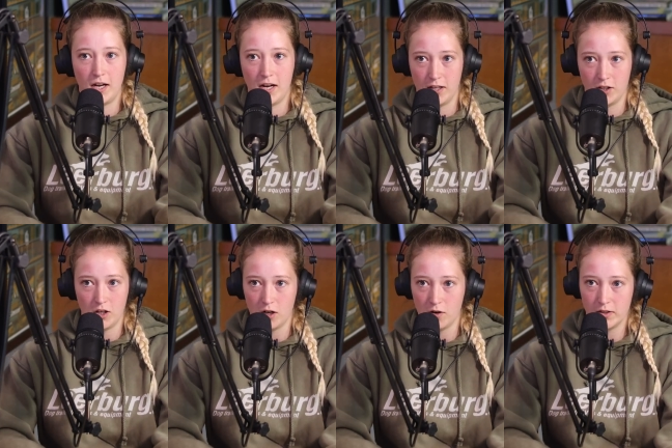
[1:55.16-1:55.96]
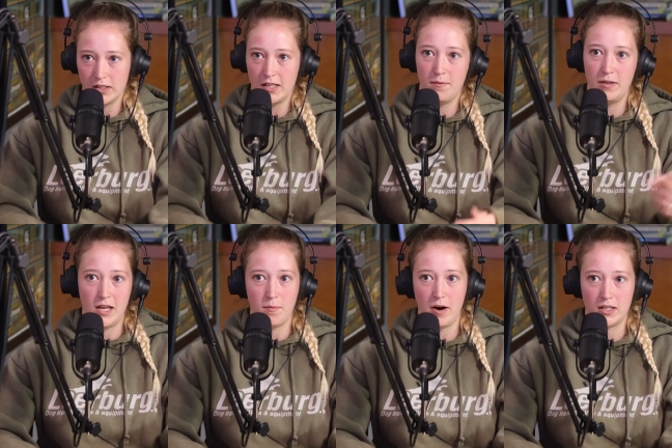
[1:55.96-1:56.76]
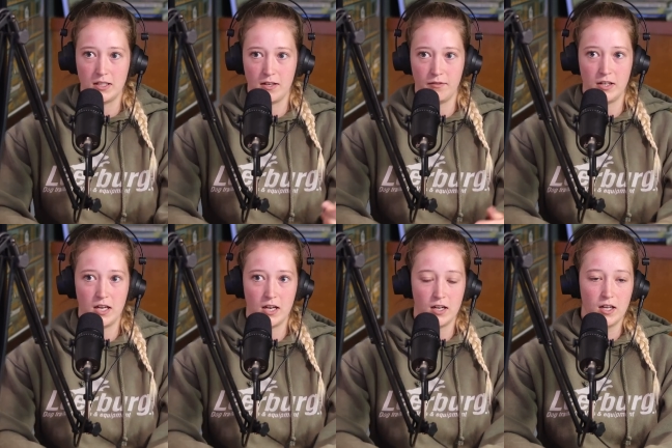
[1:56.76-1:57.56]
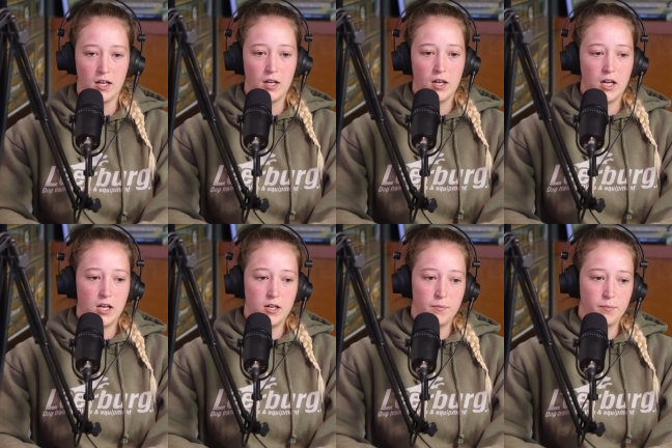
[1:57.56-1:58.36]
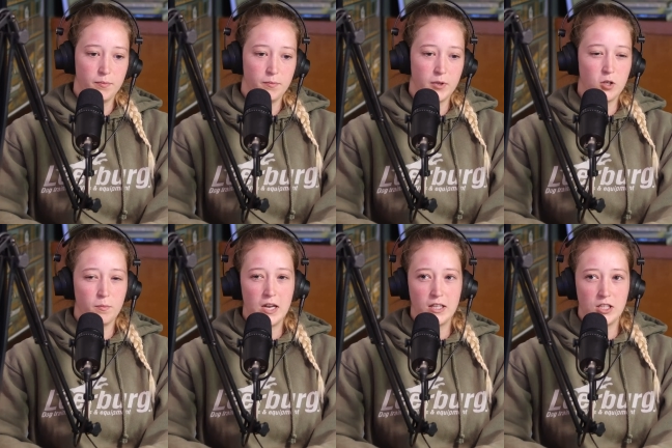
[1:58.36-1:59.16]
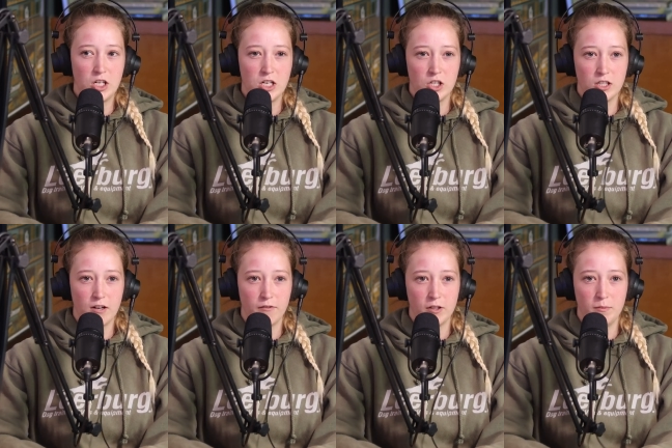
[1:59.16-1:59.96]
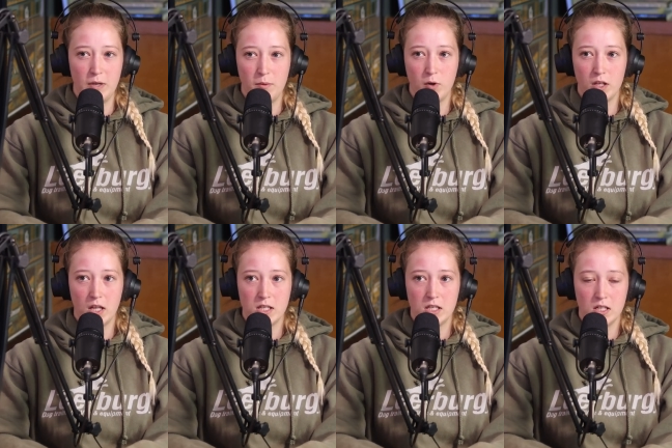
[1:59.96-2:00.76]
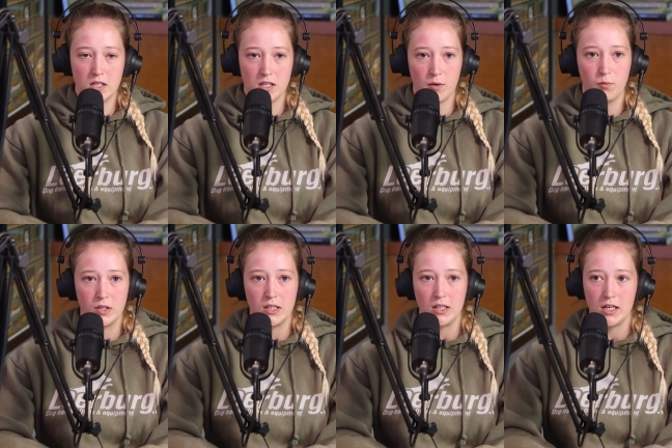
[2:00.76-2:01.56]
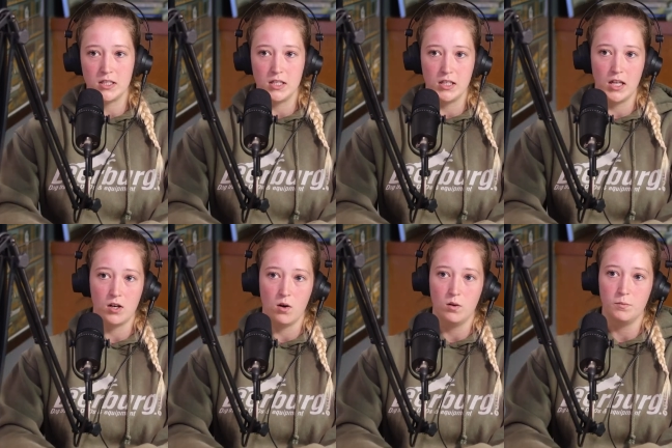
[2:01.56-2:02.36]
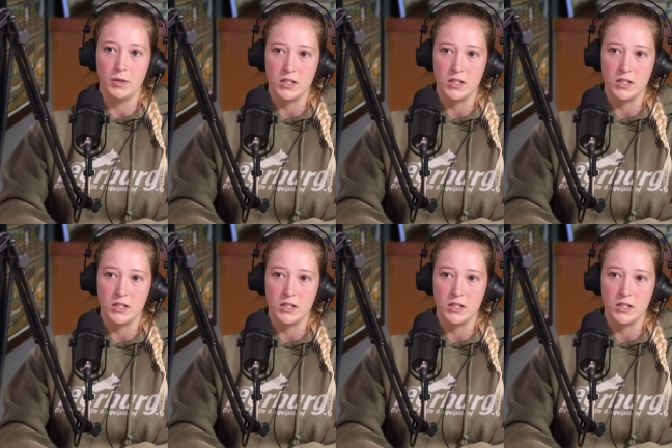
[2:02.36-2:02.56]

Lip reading: hand the dog over to them and they practice everything. Mm-hmm. But so mainly changing stuff for the midpoint lesson. And I really liked seeing that go home